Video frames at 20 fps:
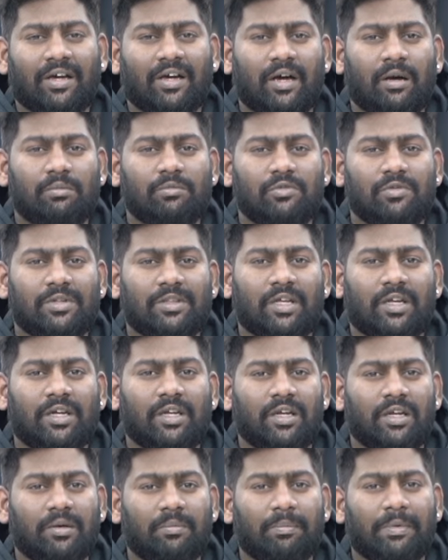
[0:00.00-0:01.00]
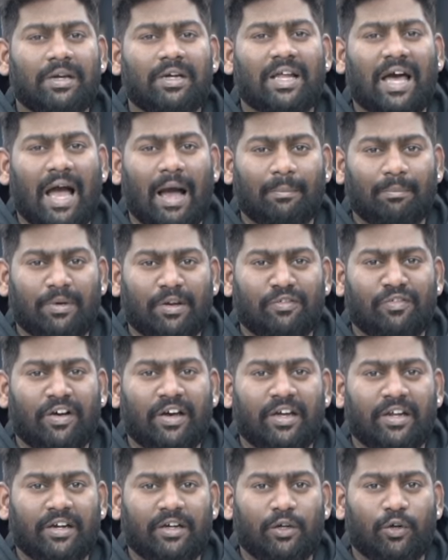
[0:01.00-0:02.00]
comes with an inbuilt
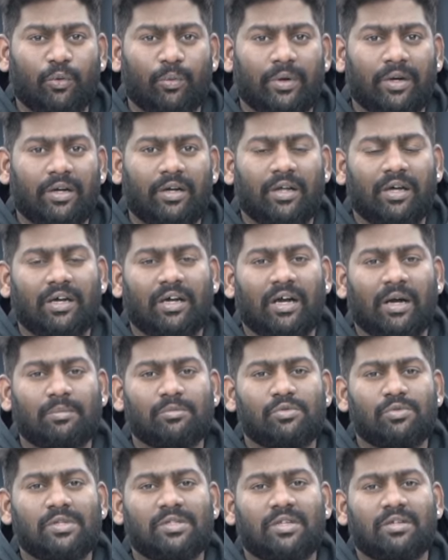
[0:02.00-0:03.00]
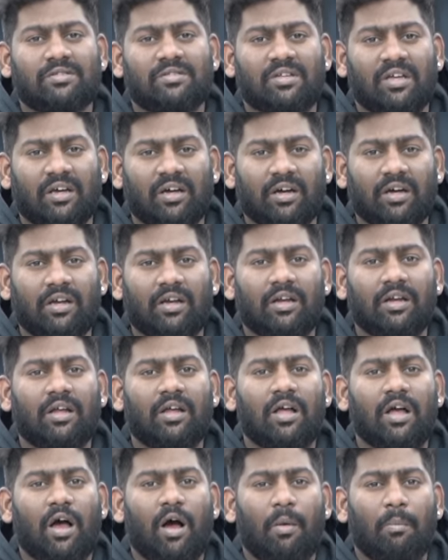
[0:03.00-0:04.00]
amplifier into it, comes with a single
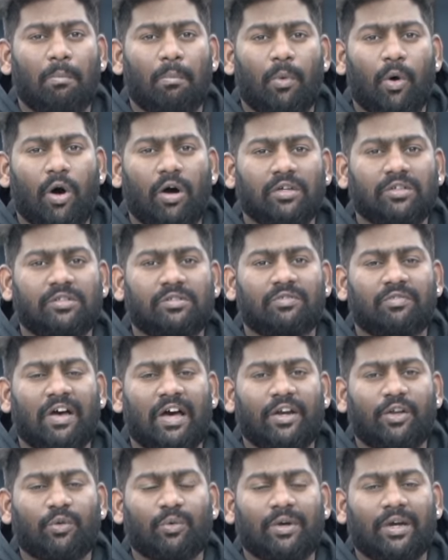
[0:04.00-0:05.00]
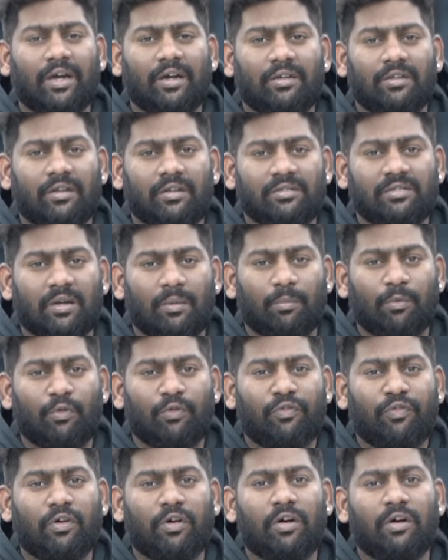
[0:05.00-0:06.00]
box where you get the
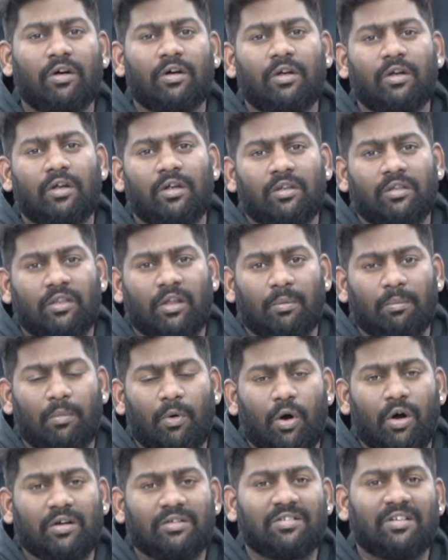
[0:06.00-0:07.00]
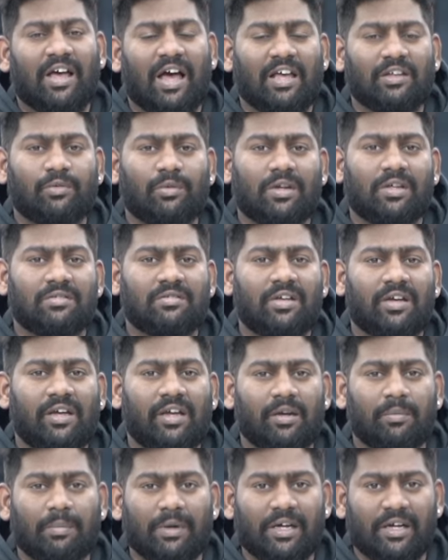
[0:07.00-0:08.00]
subwoofer, the box as well as the
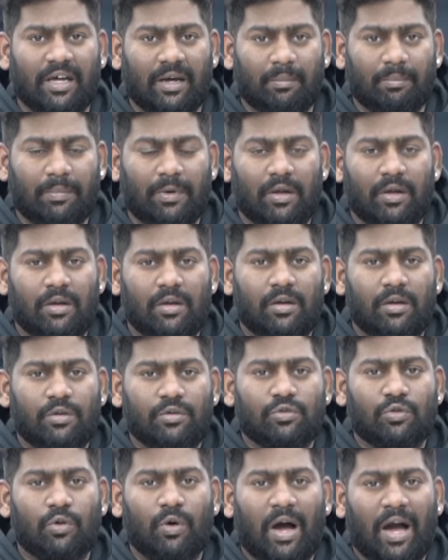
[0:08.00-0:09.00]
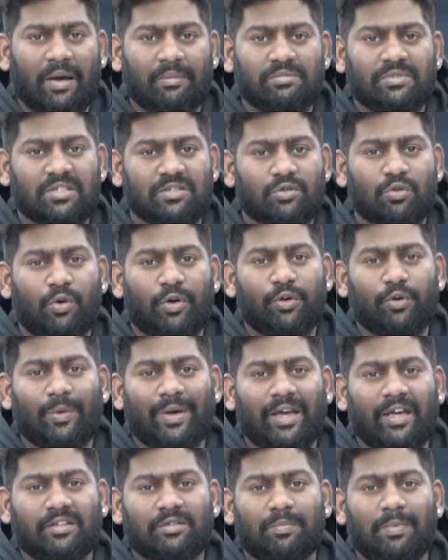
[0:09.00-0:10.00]
inbuilt amp. So I'm just going
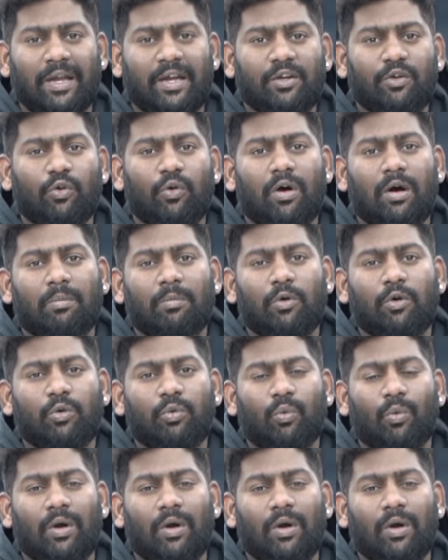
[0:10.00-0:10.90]
to explain you about